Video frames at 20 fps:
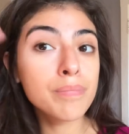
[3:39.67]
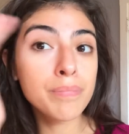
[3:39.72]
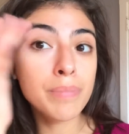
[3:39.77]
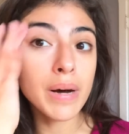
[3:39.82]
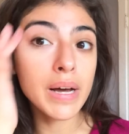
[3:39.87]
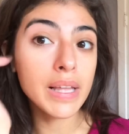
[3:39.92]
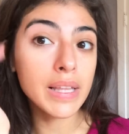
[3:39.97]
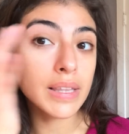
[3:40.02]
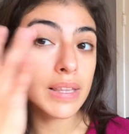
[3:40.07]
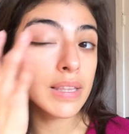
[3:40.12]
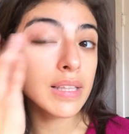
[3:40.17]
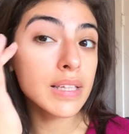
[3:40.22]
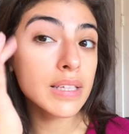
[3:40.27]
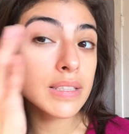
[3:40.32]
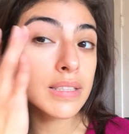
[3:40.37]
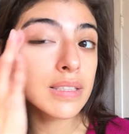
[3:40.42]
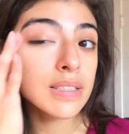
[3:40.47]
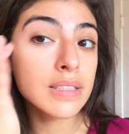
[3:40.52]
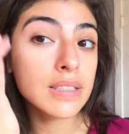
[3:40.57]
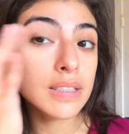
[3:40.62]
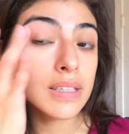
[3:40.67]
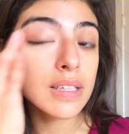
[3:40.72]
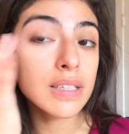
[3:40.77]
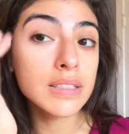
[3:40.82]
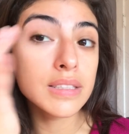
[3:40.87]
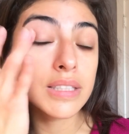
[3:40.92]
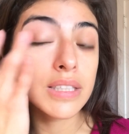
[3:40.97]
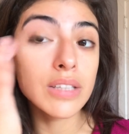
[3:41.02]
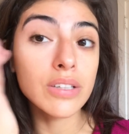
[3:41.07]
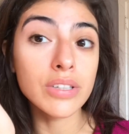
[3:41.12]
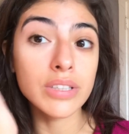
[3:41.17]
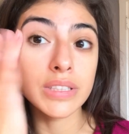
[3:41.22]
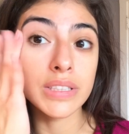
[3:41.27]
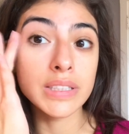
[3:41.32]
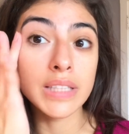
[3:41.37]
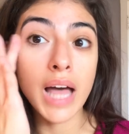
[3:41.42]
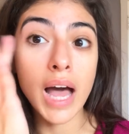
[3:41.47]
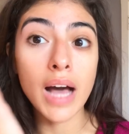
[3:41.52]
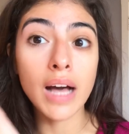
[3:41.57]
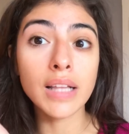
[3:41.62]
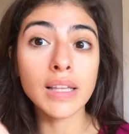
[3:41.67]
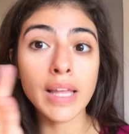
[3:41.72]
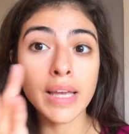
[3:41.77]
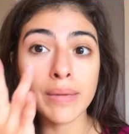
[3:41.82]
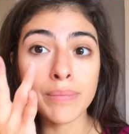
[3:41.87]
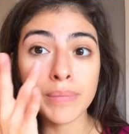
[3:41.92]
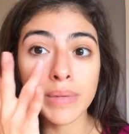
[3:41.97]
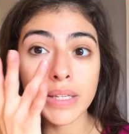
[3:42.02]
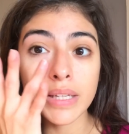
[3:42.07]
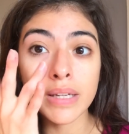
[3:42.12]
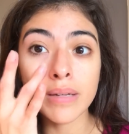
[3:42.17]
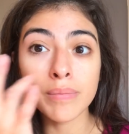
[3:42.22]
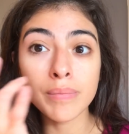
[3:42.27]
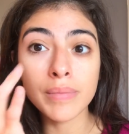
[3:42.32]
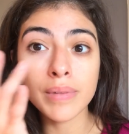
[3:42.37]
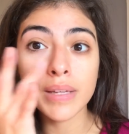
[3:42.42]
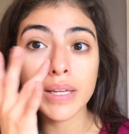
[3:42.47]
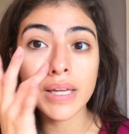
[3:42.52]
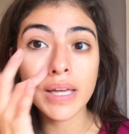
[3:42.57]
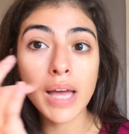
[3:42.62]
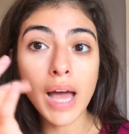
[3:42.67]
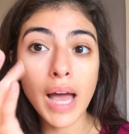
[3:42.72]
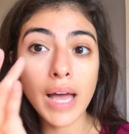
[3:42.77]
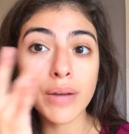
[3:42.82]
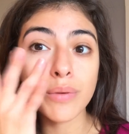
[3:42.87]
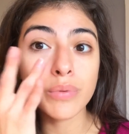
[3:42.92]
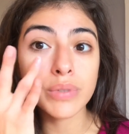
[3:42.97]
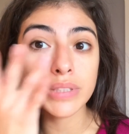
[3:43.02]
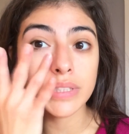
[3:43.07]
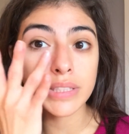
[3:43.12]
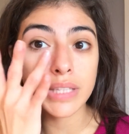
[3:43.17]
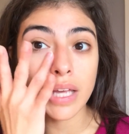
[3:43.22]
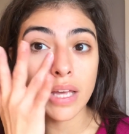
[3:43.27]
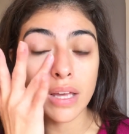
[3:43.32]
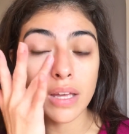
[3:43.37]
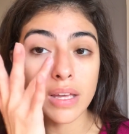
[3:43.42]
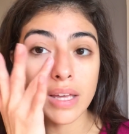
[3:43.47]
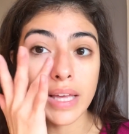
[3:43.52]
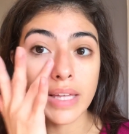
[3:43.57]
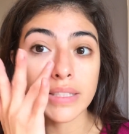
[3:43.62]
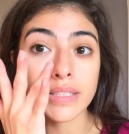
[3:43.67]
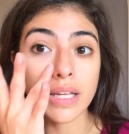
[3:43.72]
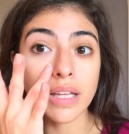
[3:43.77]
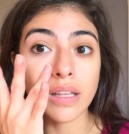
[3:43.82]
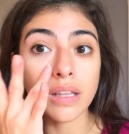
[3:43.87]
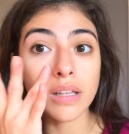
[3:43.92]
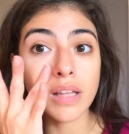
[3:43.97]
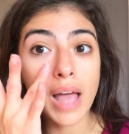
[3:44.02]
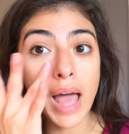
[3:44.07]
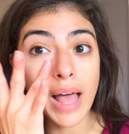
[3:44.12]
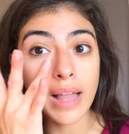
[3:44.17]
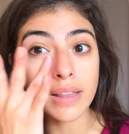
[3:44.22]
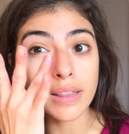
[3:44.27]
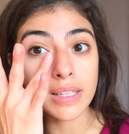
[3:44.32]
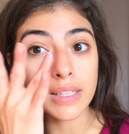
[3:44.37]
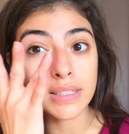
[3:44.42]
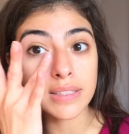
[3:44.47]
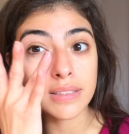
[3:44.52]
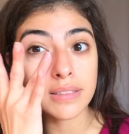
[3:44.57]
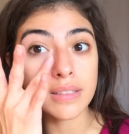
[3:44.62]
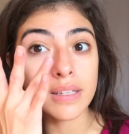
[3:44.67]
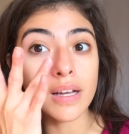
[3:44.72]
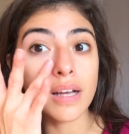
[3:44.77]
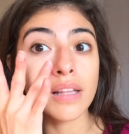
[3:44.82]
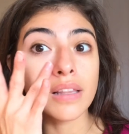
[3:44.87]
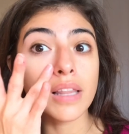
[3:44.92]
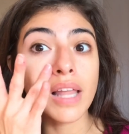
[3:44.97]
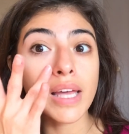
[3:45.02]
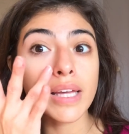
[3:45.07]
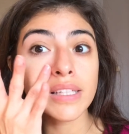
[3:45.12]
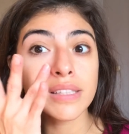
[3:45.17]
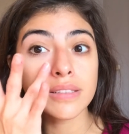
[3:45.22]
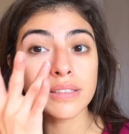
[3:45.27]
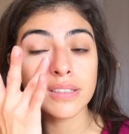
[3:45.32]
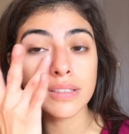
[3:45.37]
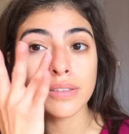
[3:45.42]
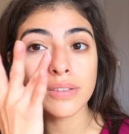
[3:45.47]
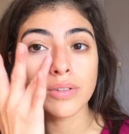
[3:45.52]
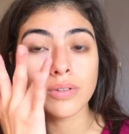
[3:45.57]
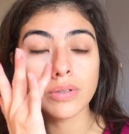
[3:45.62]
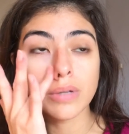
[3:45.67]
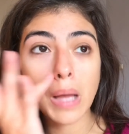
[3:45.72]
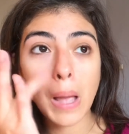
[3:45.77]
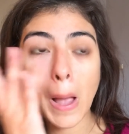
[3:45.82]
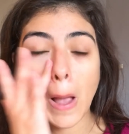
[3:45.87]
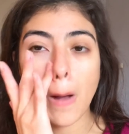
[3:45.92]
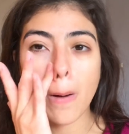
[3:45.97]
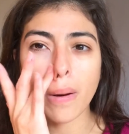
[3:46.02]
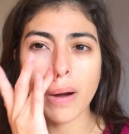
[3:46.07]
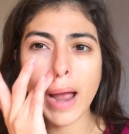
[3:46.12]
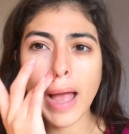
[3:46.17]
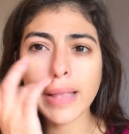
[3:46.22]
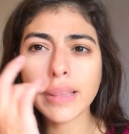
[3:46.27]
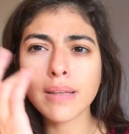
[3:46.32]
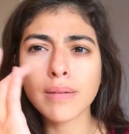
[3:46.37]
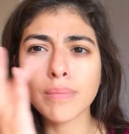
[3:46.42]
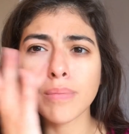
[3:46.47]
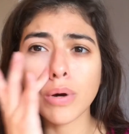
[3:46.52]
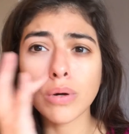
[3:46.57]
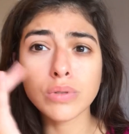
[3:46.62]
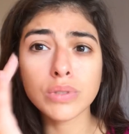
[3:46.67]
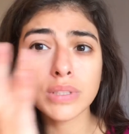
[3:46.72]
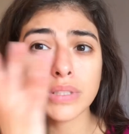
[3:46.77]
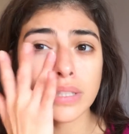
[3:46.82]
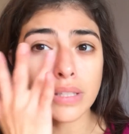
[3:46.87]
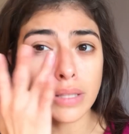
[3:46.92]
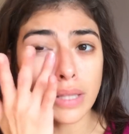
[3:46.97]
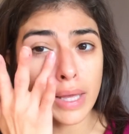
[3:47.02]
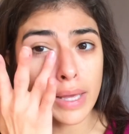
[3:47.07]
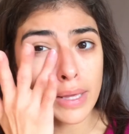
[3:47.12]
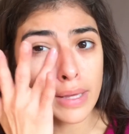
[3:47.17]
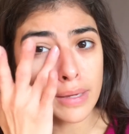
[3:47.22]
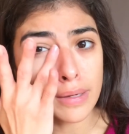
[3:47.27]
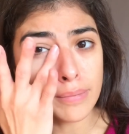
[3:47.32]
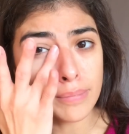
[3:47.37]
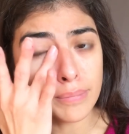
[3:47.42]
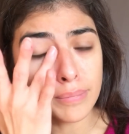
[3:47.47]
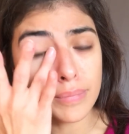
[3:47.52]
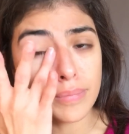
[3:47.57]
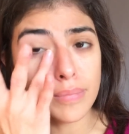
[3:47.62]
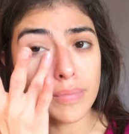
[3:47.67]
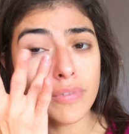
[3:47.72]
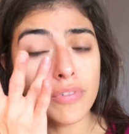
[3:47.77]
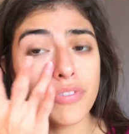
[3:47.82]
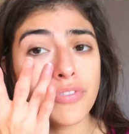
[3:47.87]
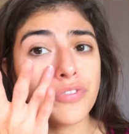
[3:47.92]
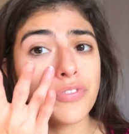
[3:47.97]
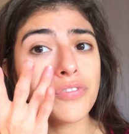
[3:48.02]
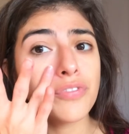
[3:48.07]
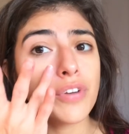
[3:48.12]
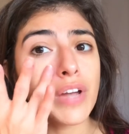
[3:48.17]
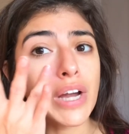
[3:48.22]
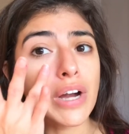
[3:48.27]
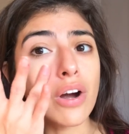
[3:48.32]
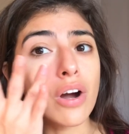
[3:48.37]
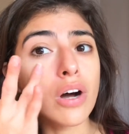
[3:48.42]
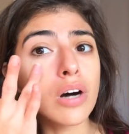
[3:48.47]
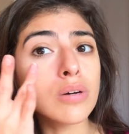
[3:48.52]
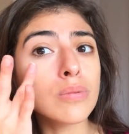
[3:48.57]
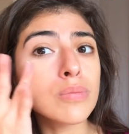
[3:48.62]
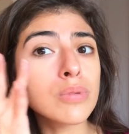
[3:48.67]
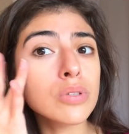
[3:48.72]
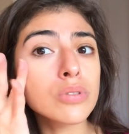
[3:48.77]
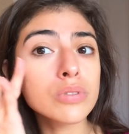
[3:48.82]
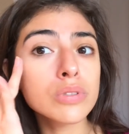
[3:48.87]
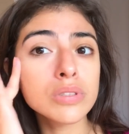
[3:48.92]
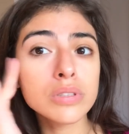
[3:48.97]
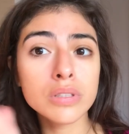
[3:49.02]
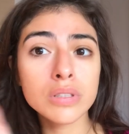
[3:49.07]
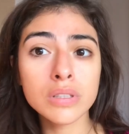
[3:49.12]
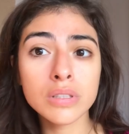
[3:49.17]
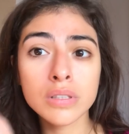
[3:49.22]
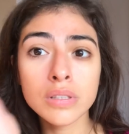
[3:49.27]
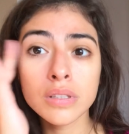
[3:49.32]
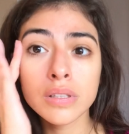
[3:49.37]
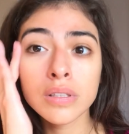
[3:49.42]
But this concealer is not a light medium. I would say it's at least a light, or at the most a light. Fair almost.